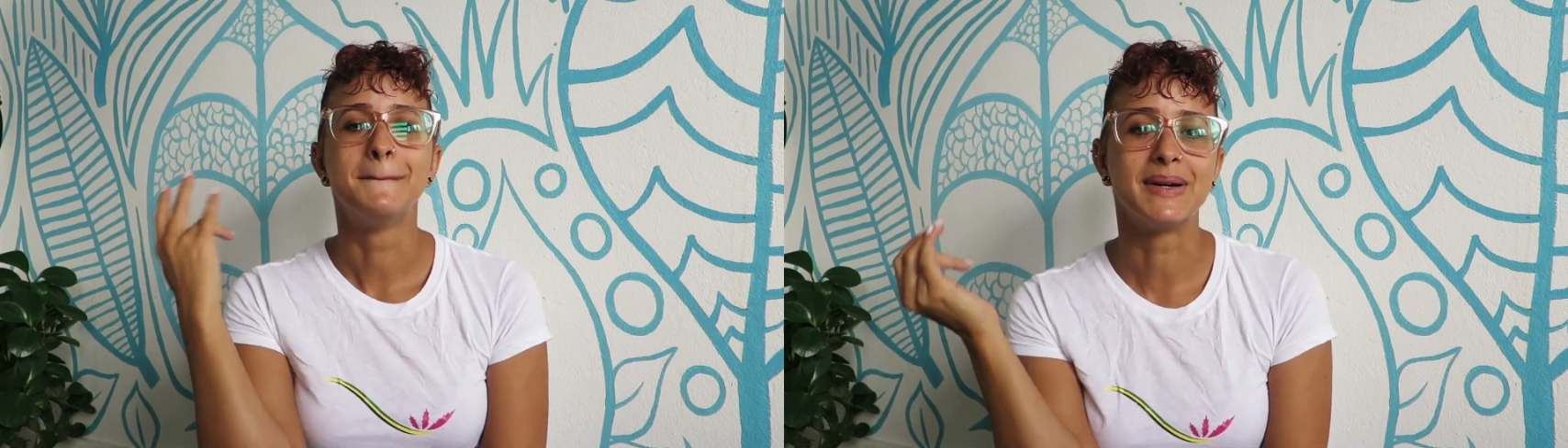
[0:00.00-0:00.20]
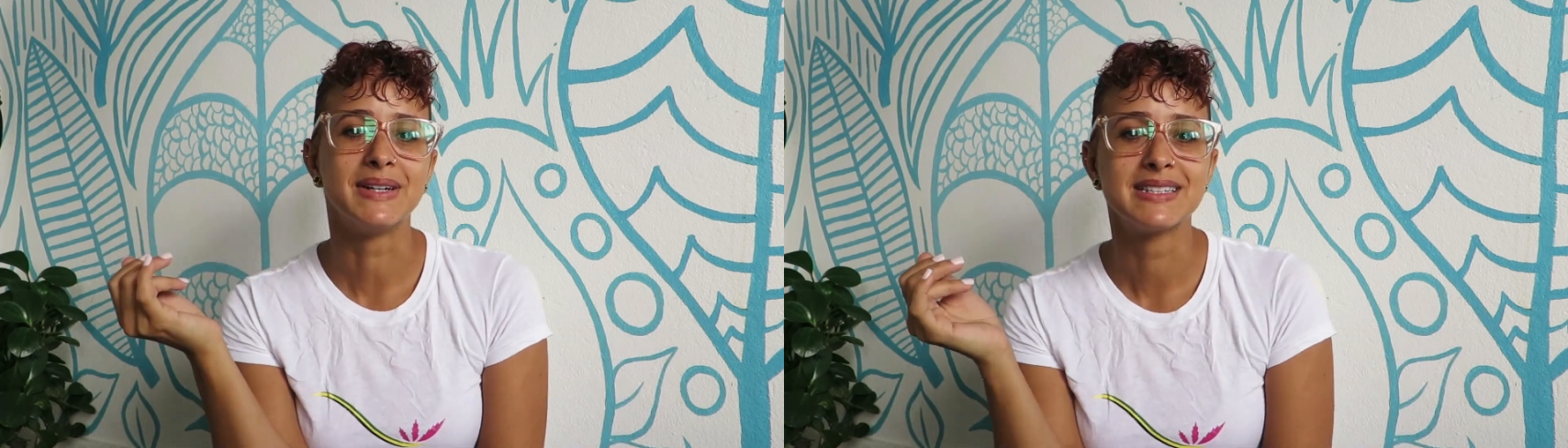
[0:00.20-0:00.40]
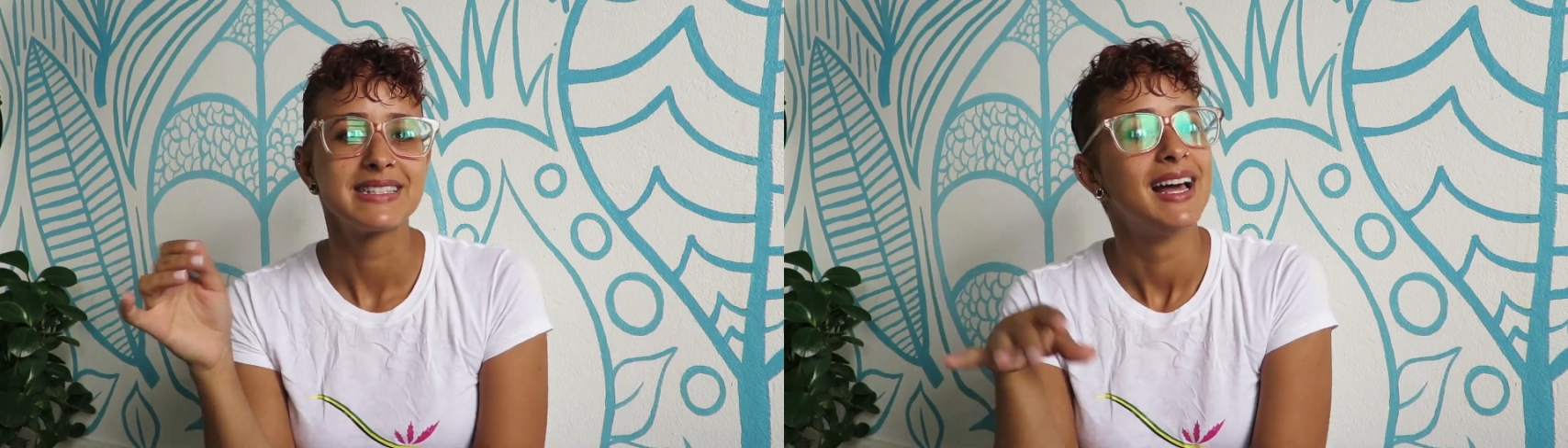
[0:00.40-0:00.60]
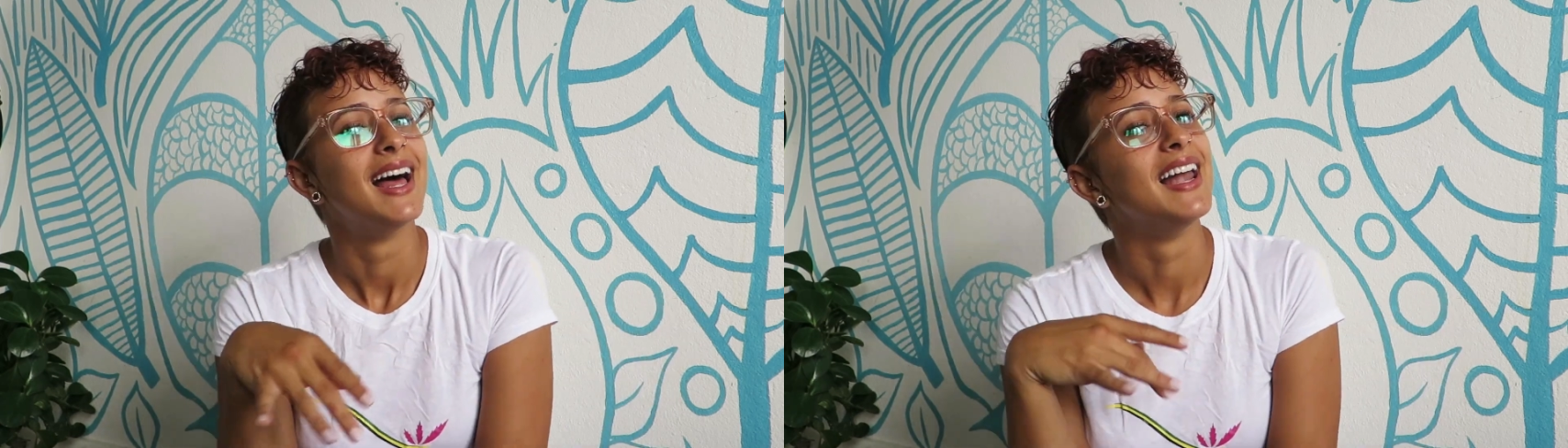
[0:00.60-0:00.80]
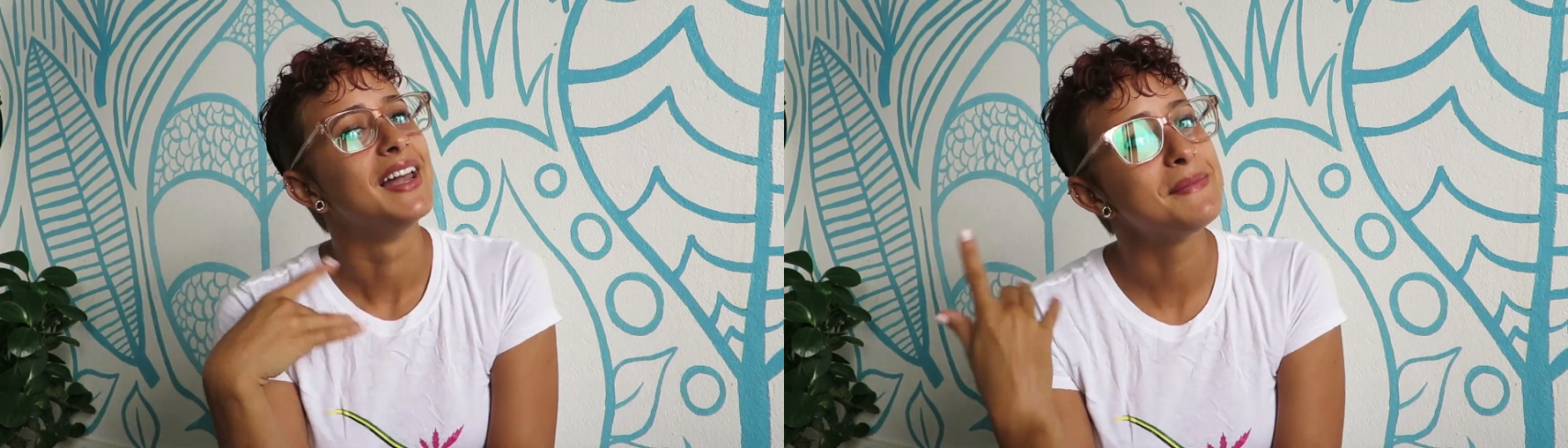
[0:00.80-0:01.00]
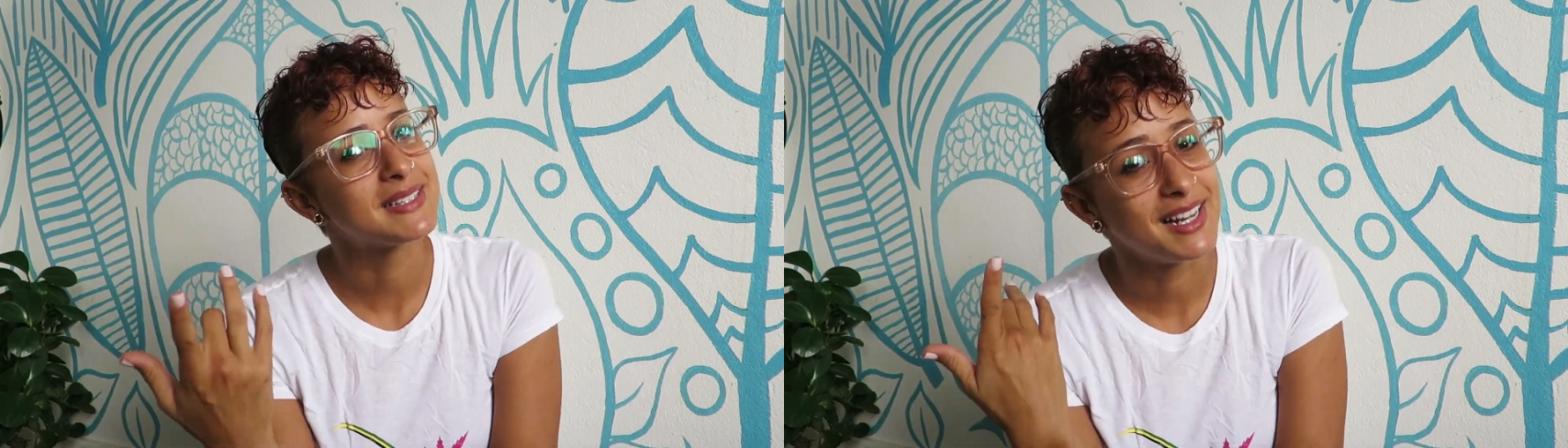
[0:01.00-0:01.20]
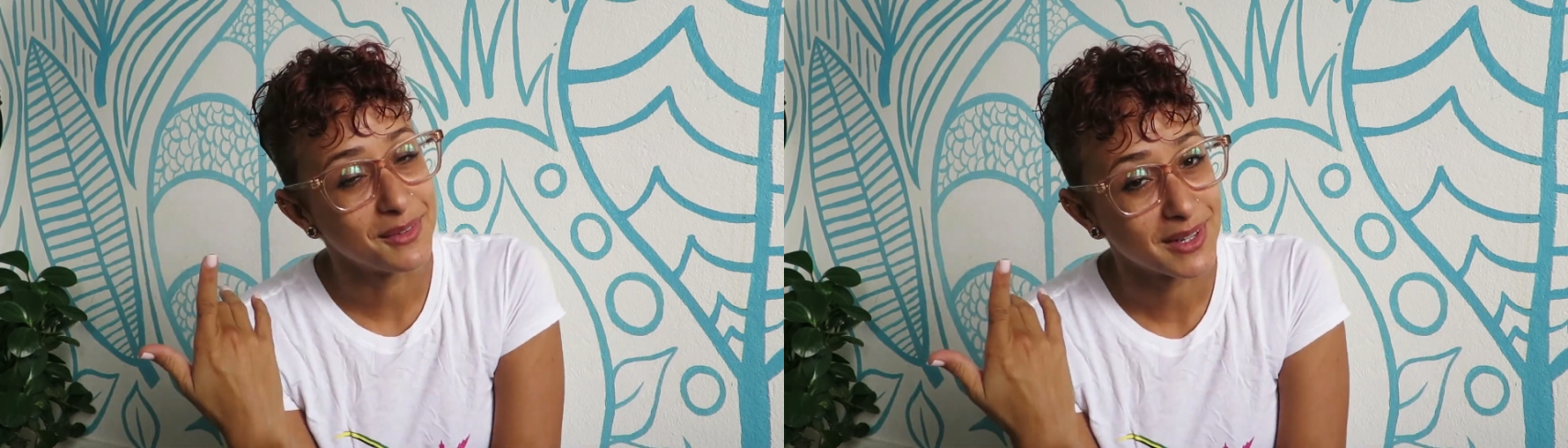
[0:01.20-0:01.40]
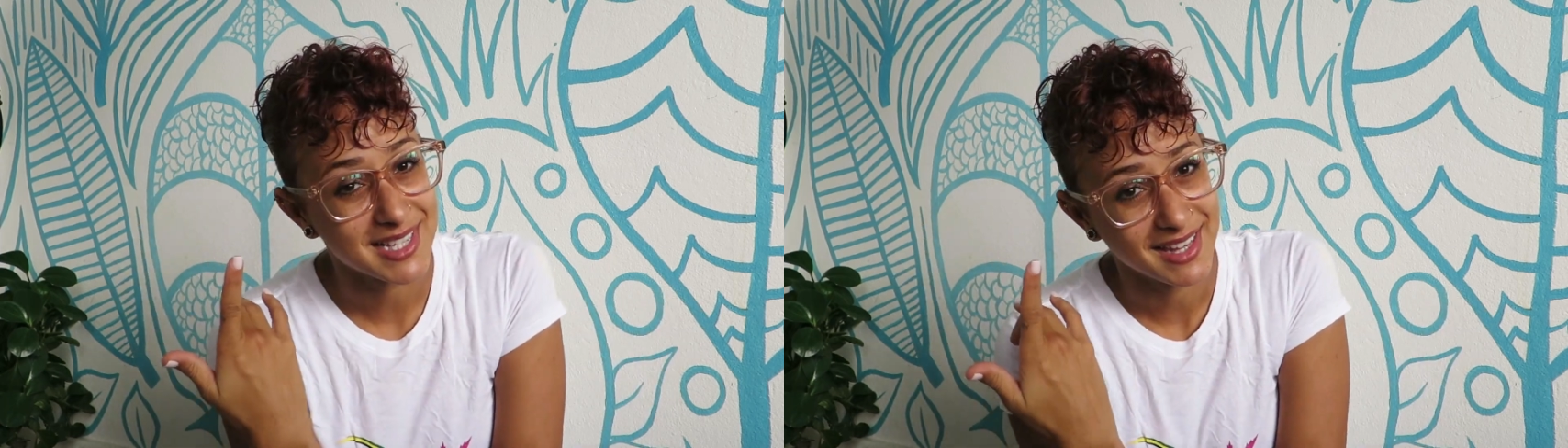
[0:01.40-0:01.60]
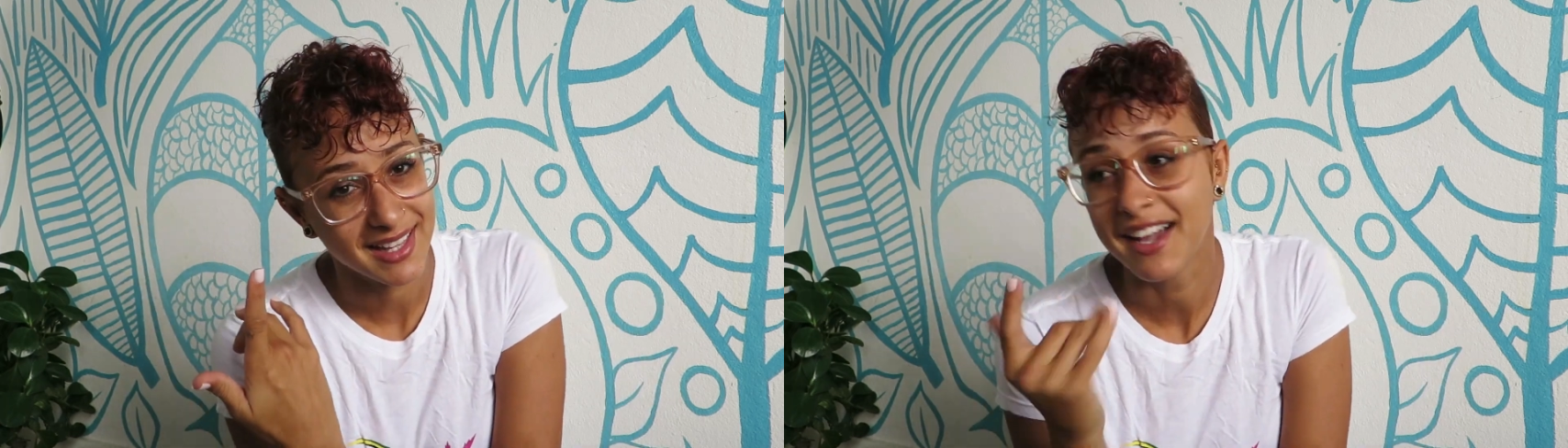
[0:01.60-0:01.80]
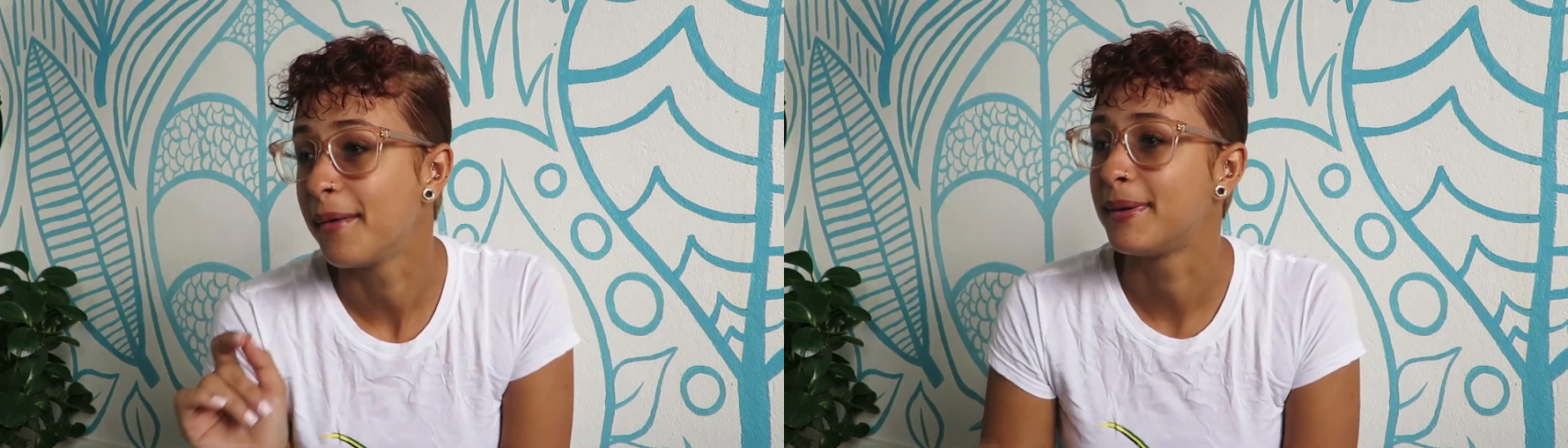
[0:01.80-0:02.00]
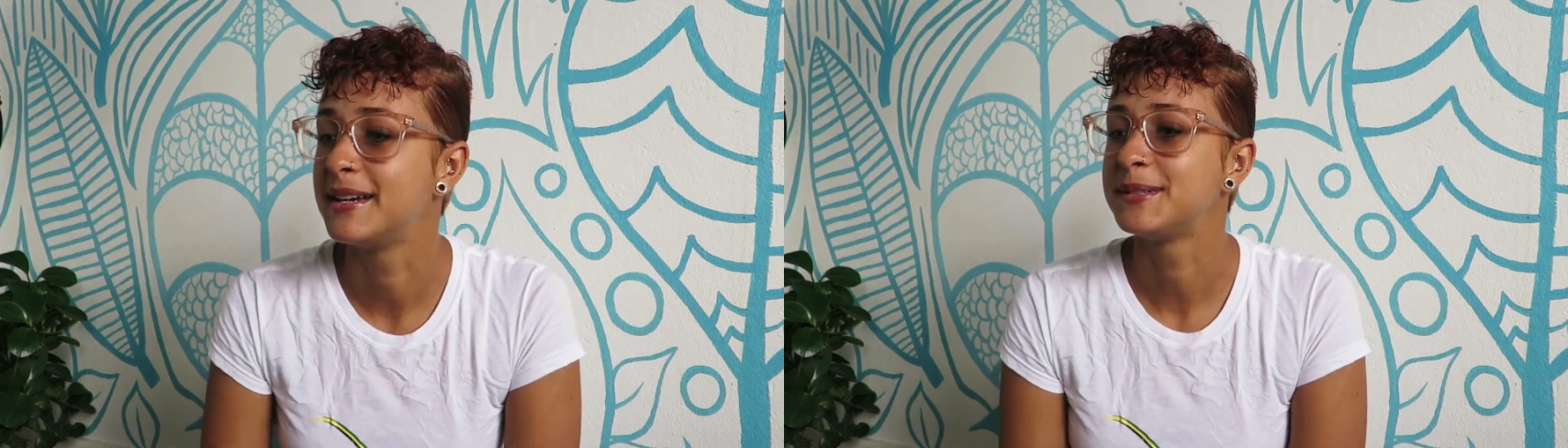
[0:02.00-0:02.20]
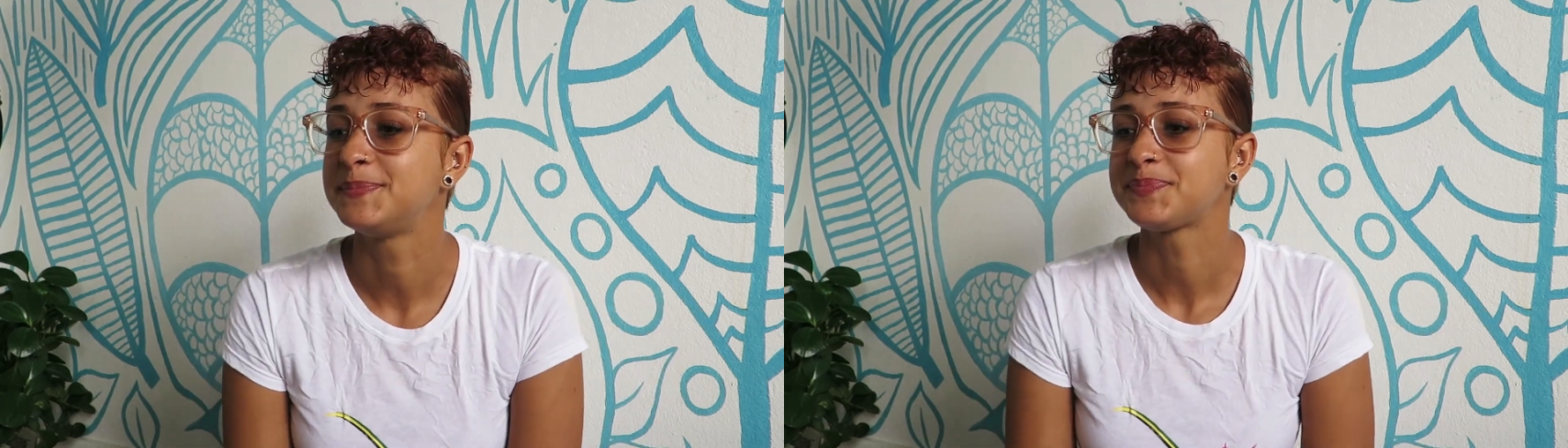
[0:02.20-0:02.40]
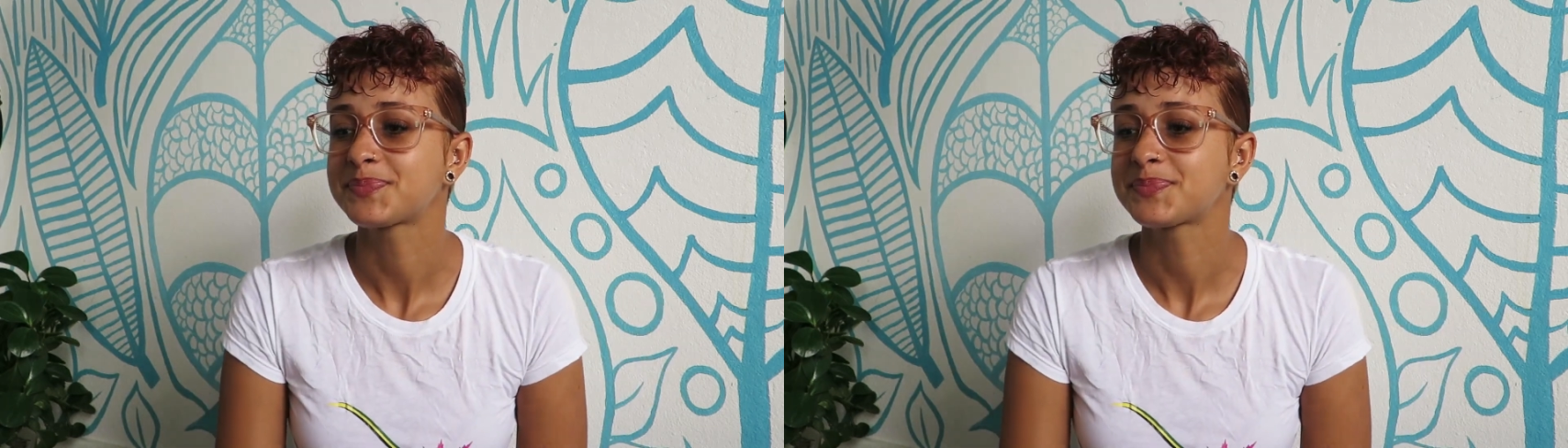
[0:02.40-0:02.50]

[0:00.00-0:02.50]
but let me tell you what I think happened.